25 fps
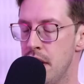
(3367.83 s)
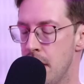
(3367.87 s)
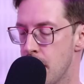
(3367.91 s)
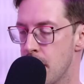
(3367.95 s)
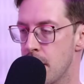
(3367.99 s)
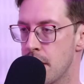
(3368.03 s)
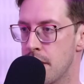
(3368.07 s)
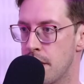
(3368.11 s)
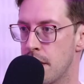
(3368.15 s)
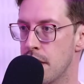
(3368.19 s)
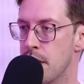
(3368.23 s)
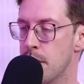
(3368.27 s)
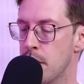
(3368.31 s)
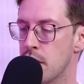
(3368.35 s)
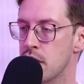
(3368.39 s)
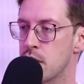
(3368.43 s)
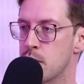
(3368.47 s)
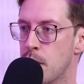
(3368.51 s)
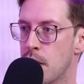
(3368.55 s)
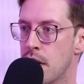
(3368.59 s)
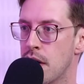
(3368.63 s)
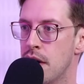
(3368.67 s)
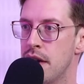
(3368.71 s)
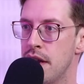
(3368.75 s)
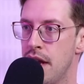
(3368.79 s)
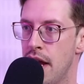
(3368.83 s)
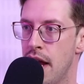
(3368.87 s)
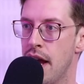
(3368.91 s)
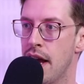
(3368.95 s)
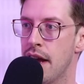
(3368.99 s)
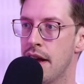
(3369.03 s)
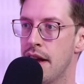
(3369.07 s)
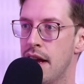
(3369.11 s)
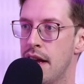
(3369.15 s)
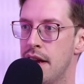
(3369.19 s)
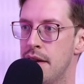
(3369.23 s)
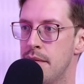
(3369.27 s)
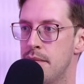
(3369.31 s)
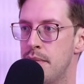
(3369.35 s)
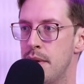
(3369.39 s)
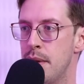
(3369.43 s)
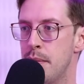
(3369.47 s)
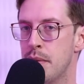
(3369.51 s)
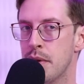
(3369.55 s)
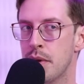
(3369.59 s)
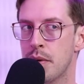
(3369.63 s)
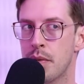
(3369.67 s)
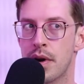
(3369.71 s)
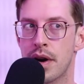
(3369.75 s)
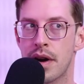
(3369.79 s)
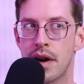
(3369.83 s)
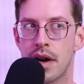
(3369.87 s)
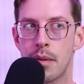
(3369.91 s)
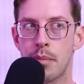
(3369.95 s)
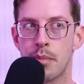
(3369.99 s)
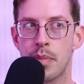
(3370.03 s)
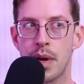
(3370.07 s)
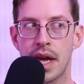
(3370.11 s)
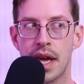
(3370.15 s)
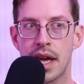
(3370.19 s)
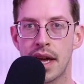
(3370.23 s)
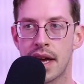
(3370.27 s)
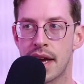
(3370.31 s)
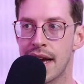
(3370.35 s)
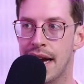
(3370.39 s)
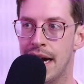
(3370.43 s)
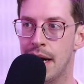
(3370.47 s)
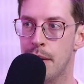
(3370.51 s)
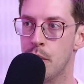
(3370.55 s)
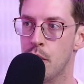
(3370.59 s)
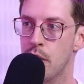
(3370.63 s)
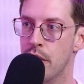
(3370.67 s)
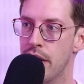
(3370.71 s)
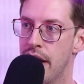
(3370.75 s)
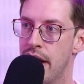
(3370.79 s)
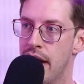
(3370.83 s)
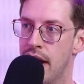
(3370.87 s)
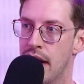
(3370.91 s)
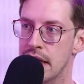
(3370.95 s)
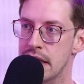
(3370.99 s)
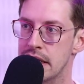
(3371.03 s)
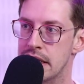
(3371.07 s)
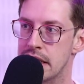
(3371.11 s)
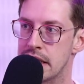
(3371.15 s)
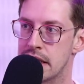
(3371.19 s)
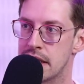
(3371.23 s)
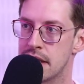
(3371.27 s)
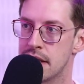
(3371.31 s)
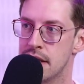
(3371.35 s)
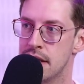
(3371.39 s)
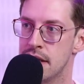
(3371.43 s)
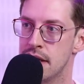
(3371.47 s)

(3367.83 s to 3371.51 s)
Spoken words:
beer for the most part, yeah. And people wearing pink cowboy hats.